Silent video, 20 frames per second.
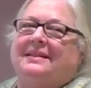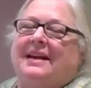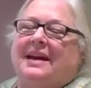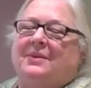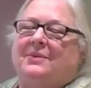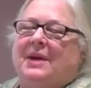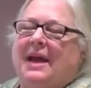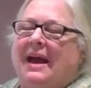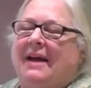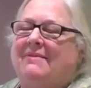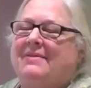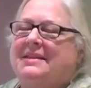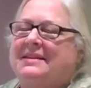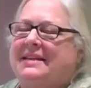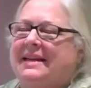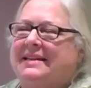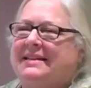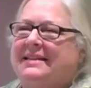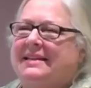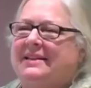And we have
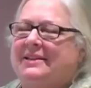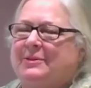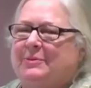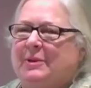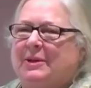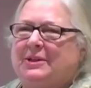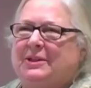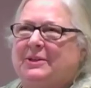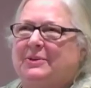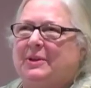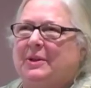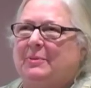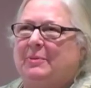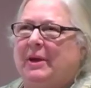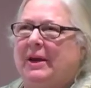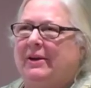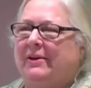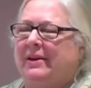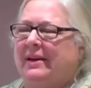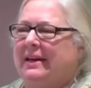this idea, especially with a
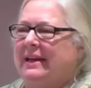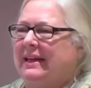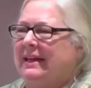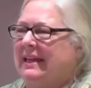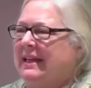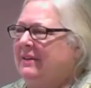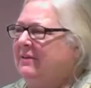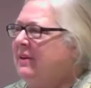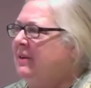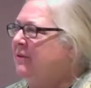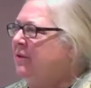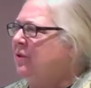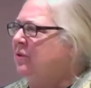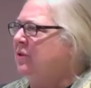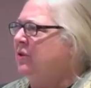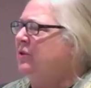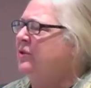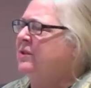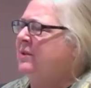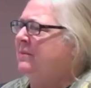parent, even if you
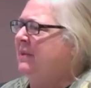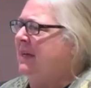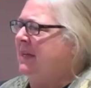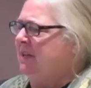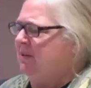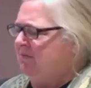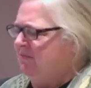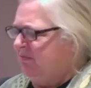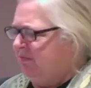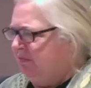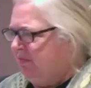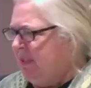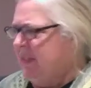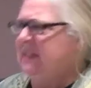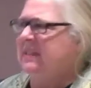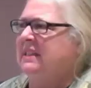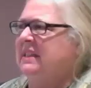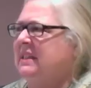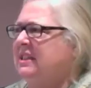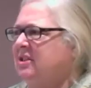lose somebody you
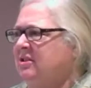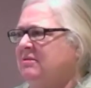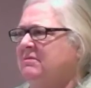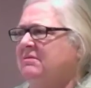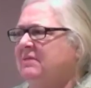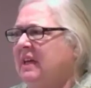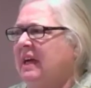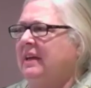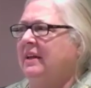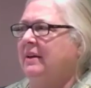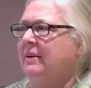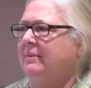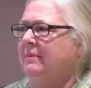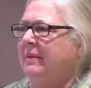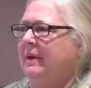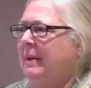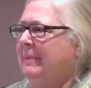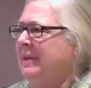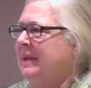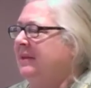really don't like,
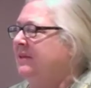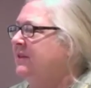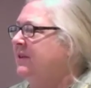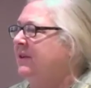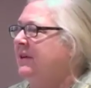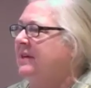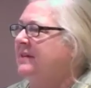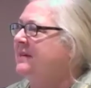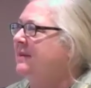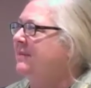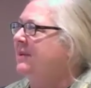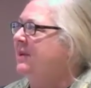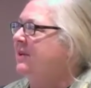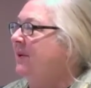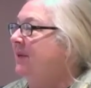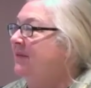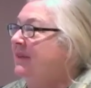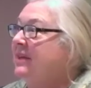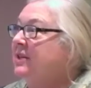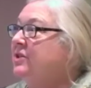somebody
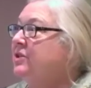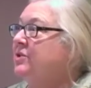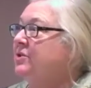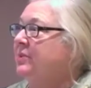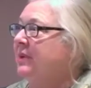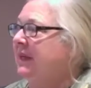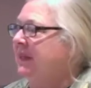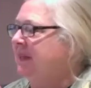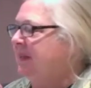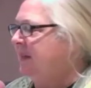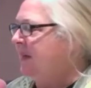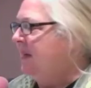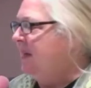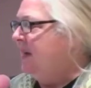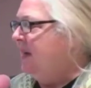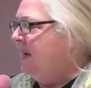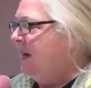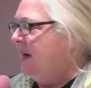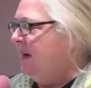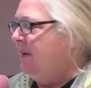you have issues with,
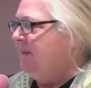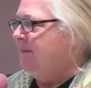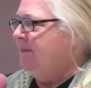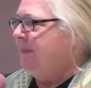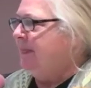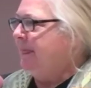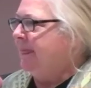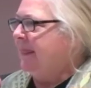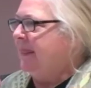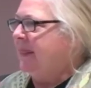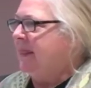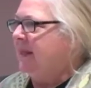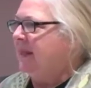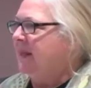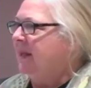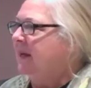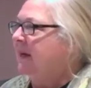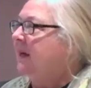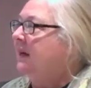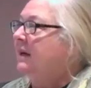
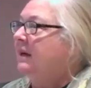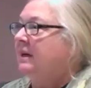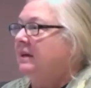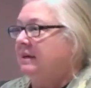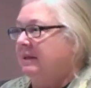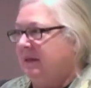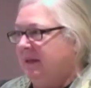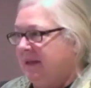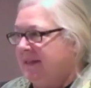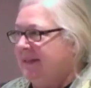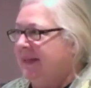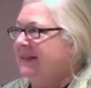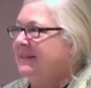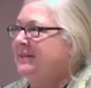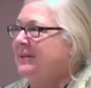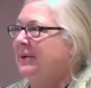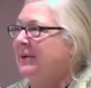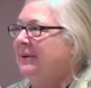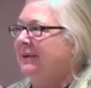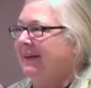because
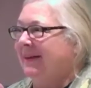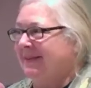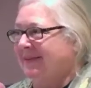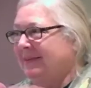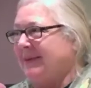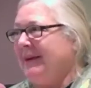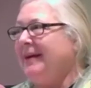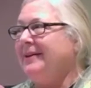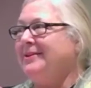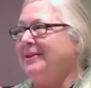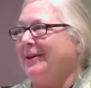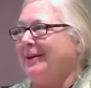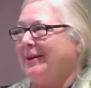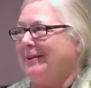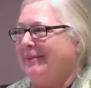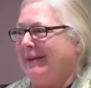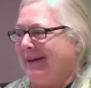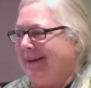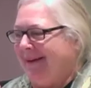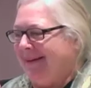that's the way I talk
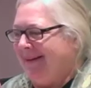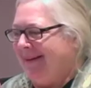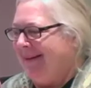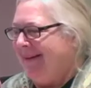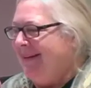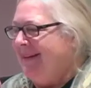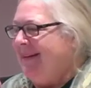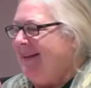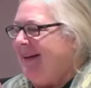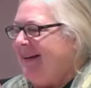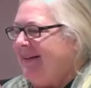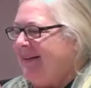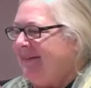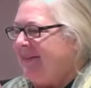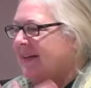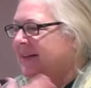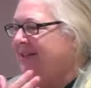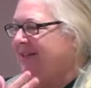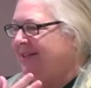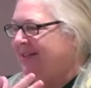about it. You have
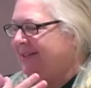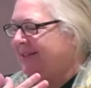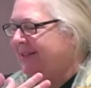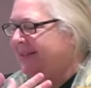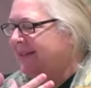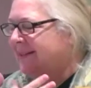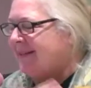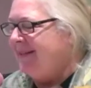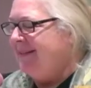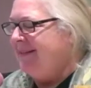issues.